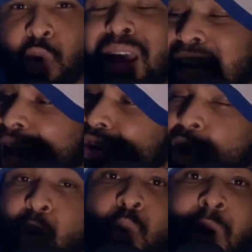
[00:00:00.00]
And I
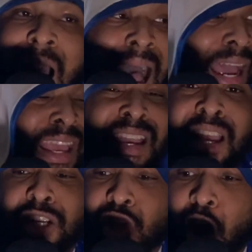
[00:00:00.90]
know why.
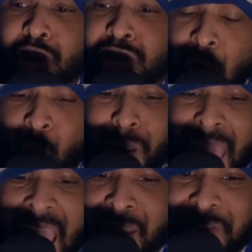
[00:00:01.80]
Because y'all don't
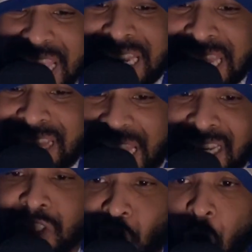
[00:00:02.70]
have
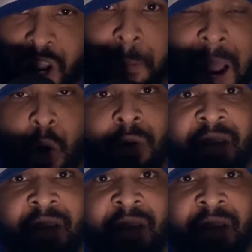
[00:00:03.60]
anything to talk about.